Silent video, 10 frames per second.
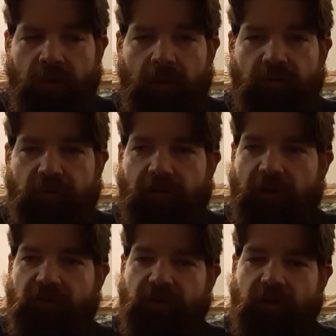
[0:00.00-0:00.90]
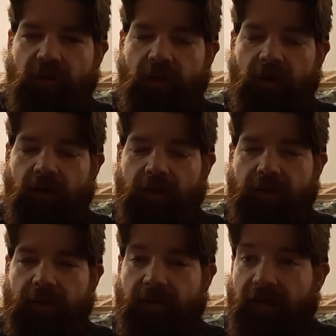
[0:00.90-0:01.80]
she's actually
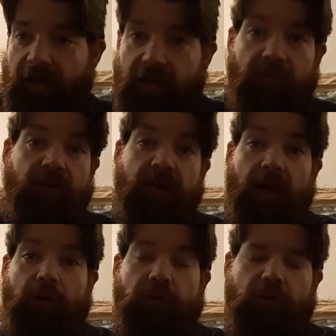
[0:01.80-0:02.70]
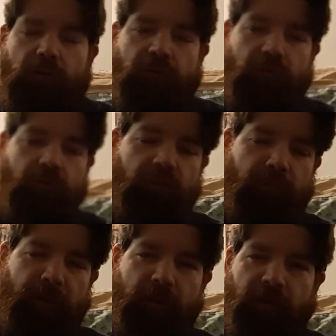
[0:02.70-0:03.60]
getting the hang of it now. She's
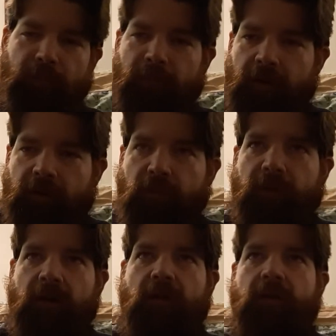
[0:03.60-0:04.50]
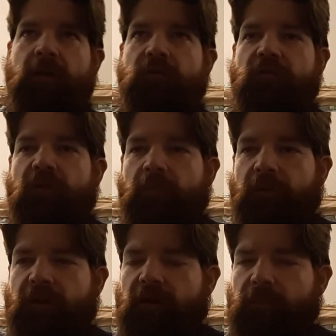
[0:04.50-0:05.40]
making her bed correctly. She's able to
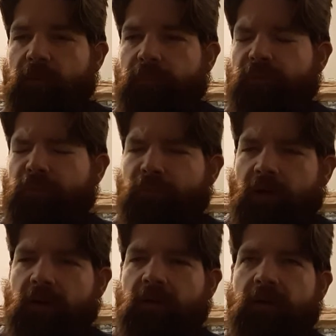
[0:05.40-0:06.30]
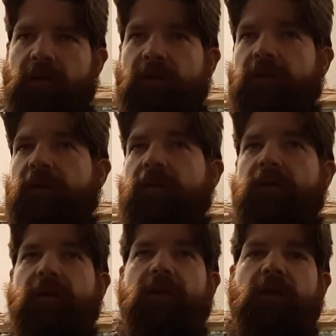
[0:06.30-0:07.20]
keep up with the running,
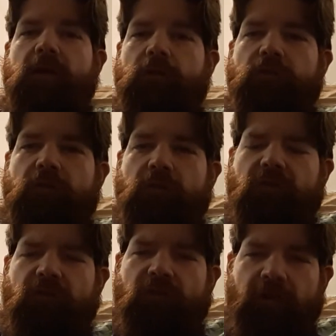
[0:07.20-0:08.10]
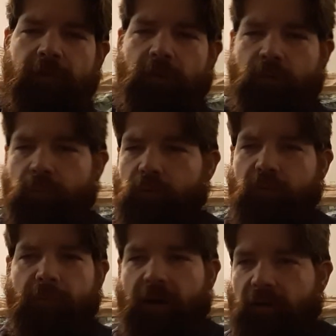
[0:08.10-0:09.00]
and she's getting the
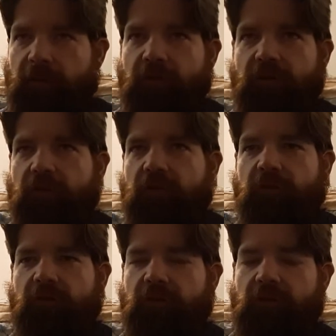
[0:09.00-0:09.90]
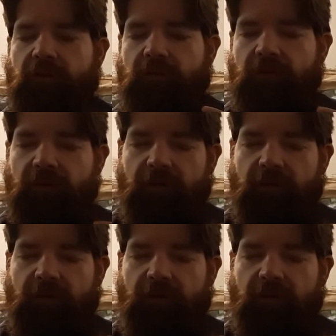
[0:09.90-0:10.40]
groove back, right? She's